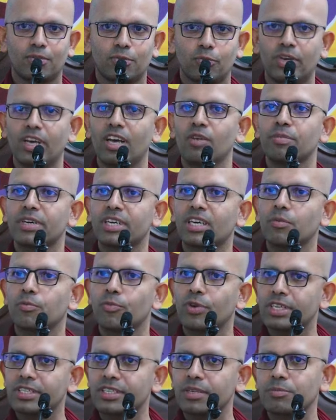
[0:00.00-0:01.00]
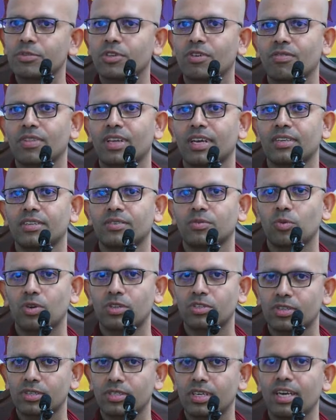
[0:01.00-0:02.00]
We have become victims of that.
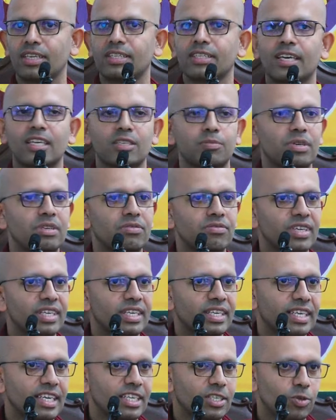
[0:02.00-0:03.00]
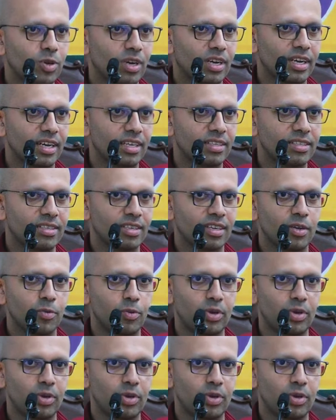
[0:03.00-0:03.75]
What society has been feeding into our heads,